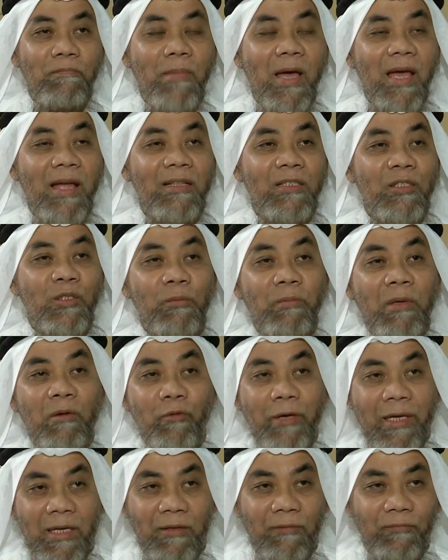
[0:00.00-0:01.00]
man to be
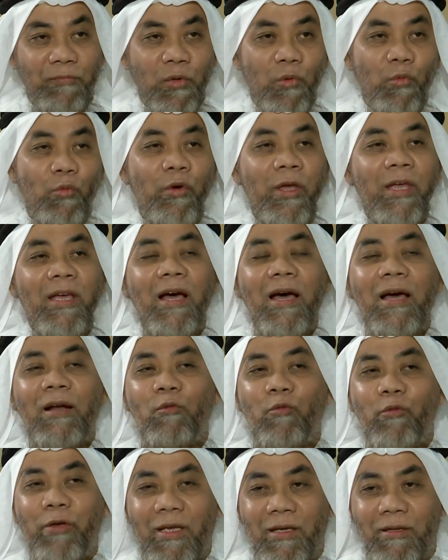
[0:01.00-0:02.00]
weak. We are
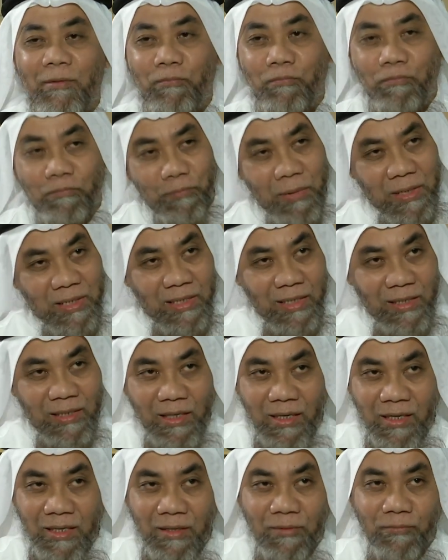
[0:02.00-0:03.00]
weak
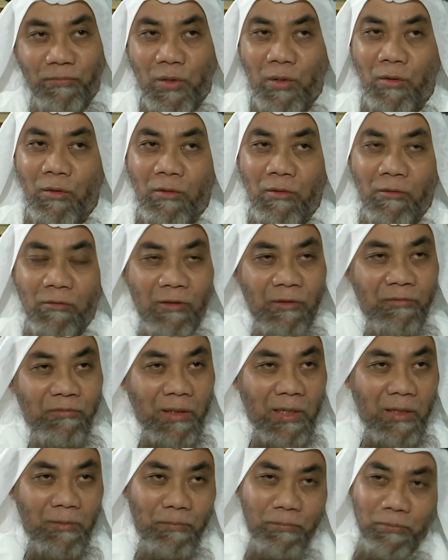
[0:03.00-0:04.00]
physically. We
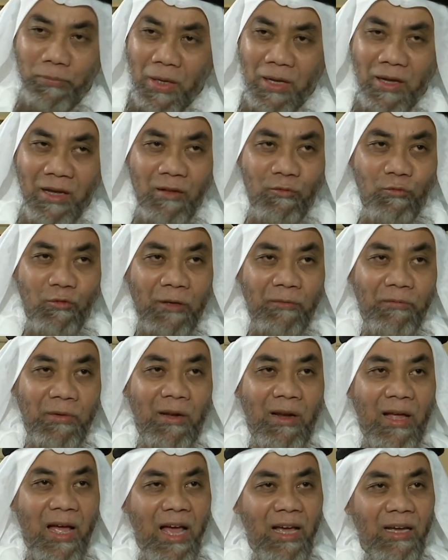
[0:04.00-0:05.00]
feel pain, we
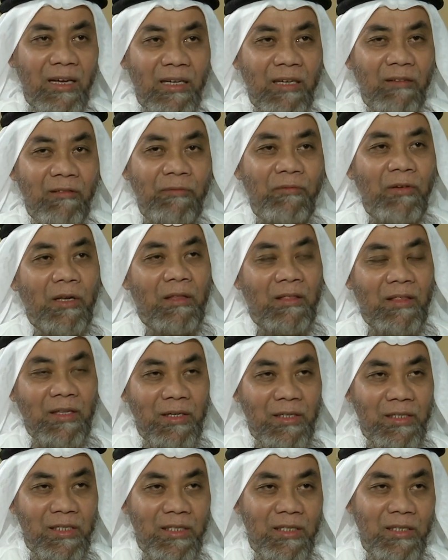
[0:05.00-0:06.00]
feel hungry, we feel
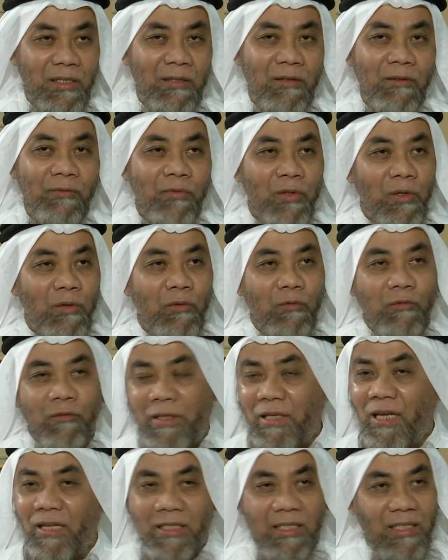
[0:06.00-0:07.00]
thirsty, we
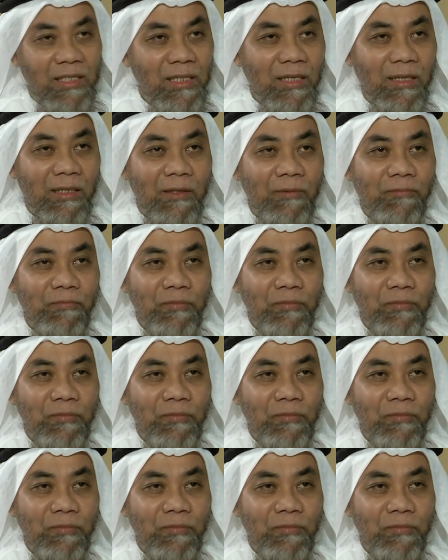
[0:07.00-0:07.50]
get sick.